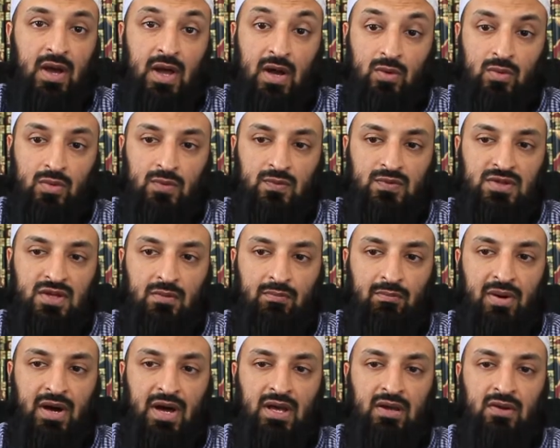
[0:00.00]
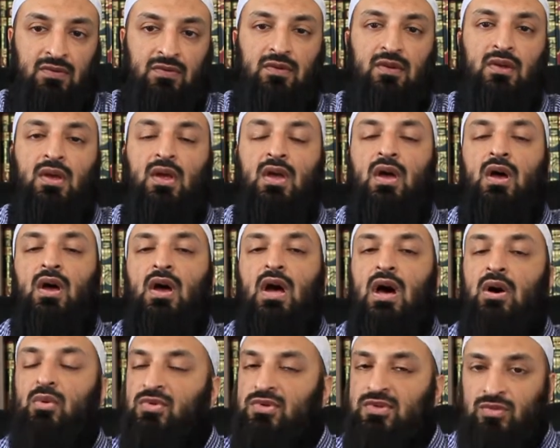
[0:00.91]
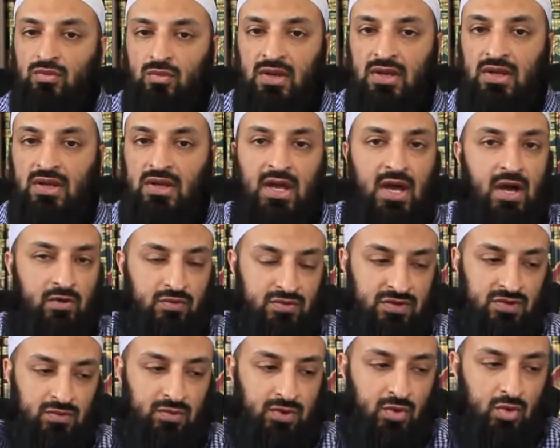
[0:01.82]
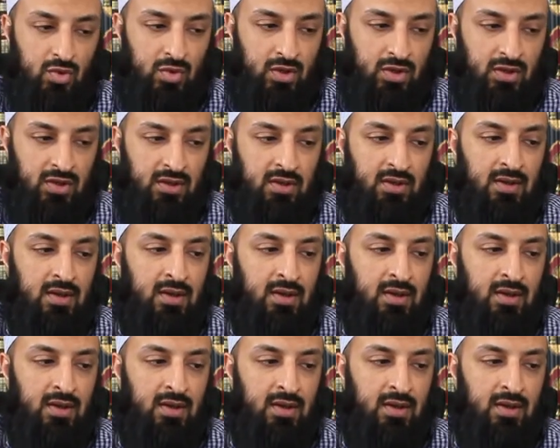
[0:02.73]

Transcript: How it was compiled, how was it written, how was it recorded.